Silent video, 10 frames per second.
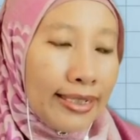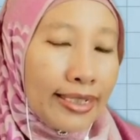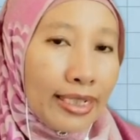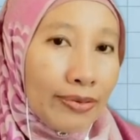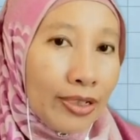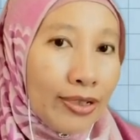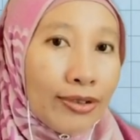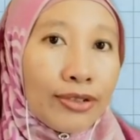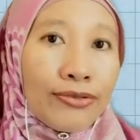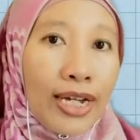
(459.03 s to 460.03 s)
substitute
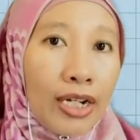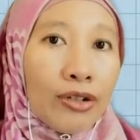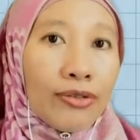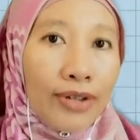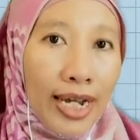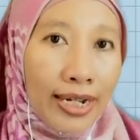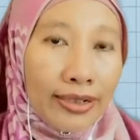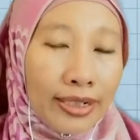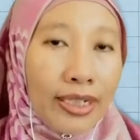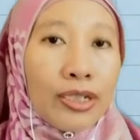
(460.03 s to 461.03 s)
the value of
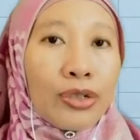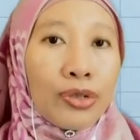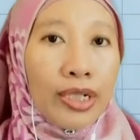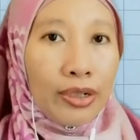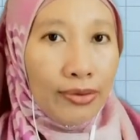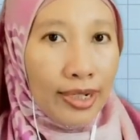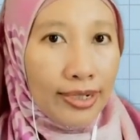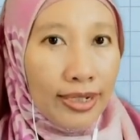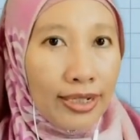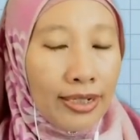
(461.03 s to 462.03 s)
x into the equation